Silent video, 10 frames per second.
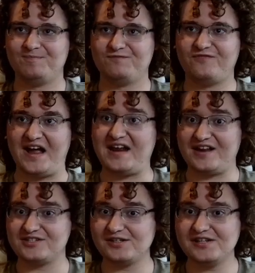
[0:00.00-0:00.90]

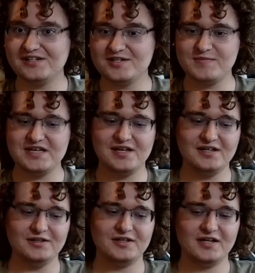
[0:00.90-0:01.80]
financially to be in.
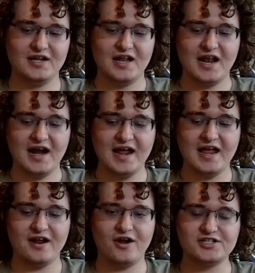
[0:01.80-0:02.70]

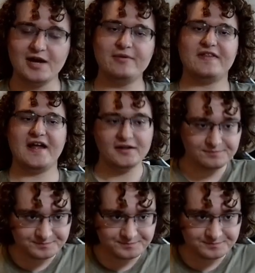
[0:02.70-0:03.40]
And on top of that,